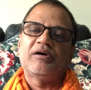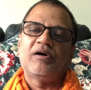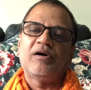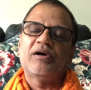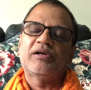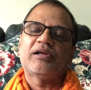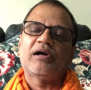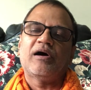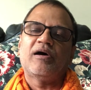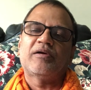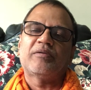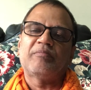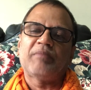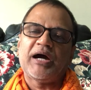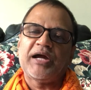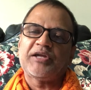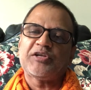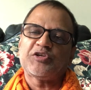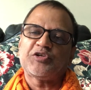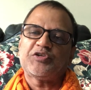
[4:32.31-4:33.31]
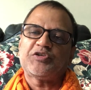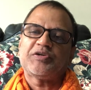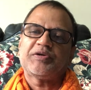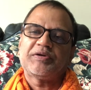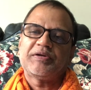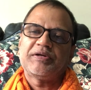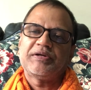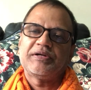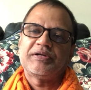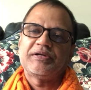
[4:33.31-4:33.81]
on our mind.
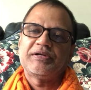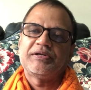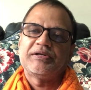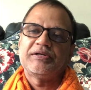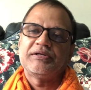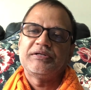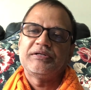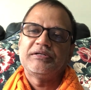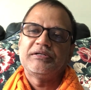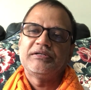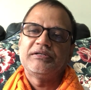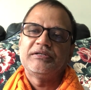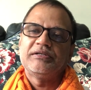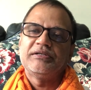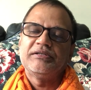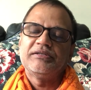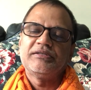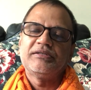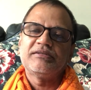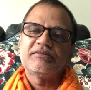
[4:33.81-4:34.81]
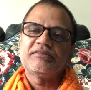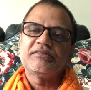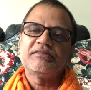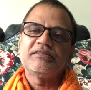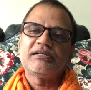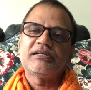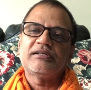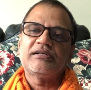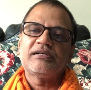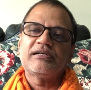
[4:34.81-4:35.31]
This is
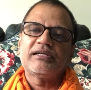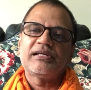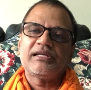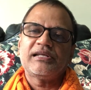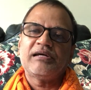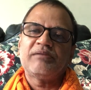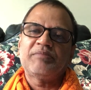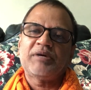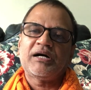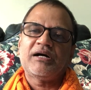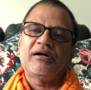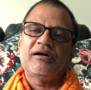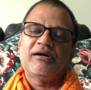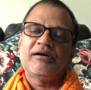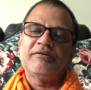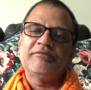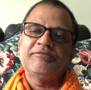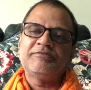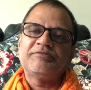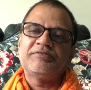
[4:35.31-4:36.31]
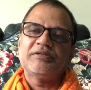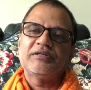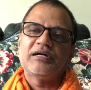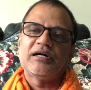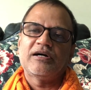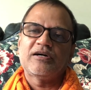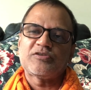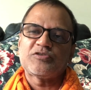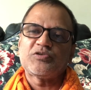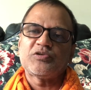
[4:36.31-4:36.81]
the dilemma of
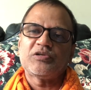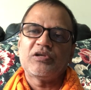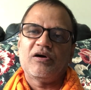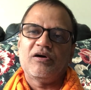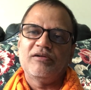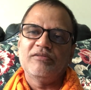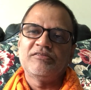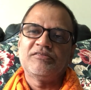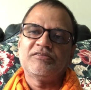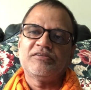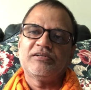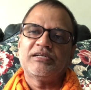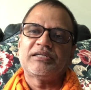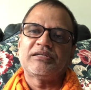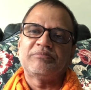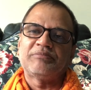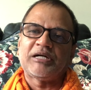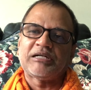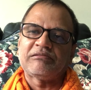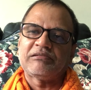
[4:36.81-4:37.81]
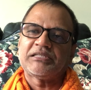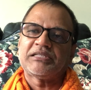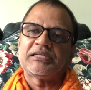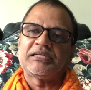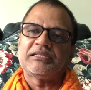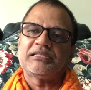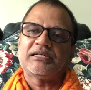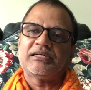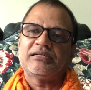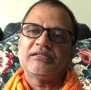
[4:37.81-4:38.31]
Arjun also in Bhagavad
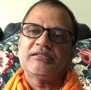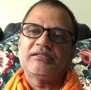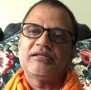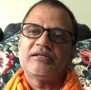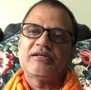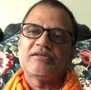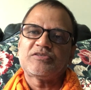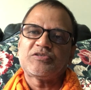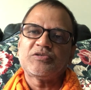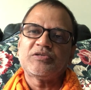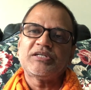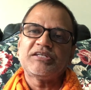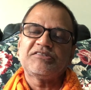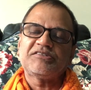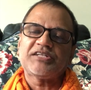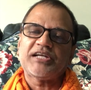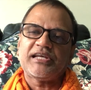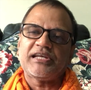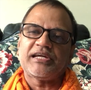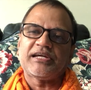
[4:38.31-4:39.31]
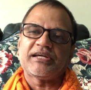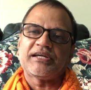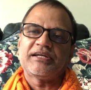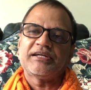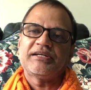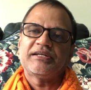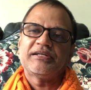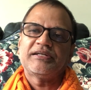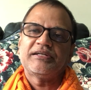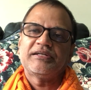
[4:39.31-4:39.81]
Gita. Arjun is telling,
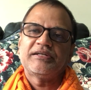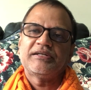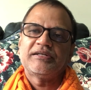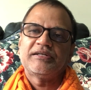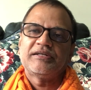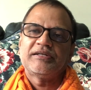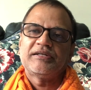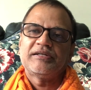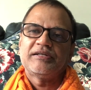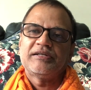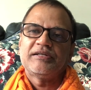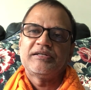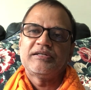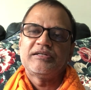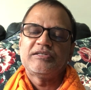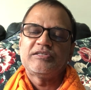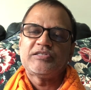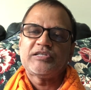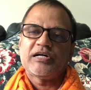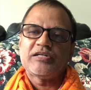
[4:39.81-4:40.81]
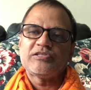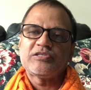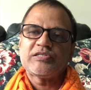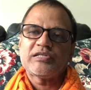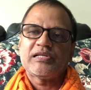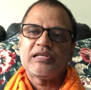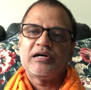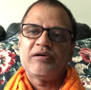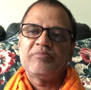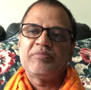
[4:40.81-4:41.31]

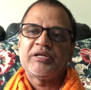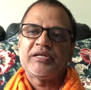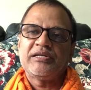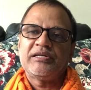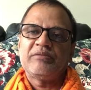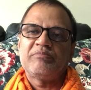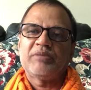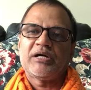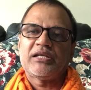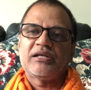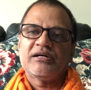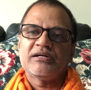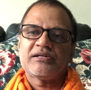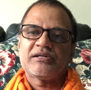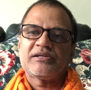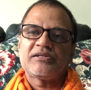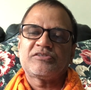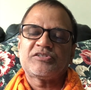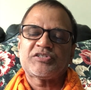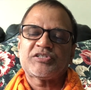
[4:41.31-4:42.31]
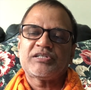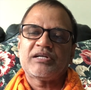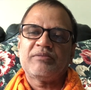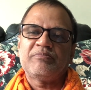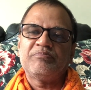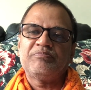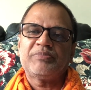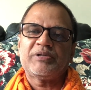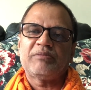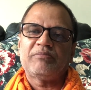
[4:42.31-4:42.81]
Chanchalam hi manah
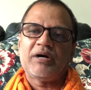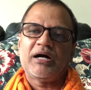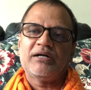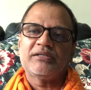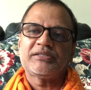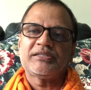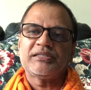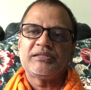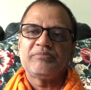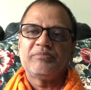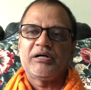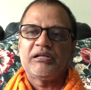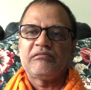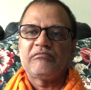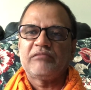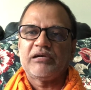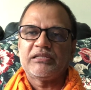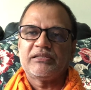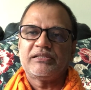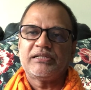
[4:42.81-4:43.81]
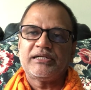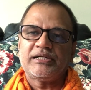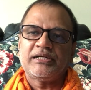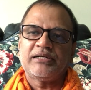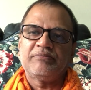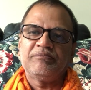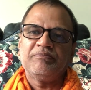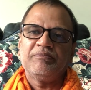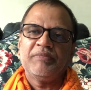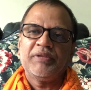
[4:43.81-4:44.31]
krishnam pramati
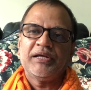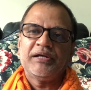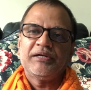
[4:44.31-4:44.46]
balvadridham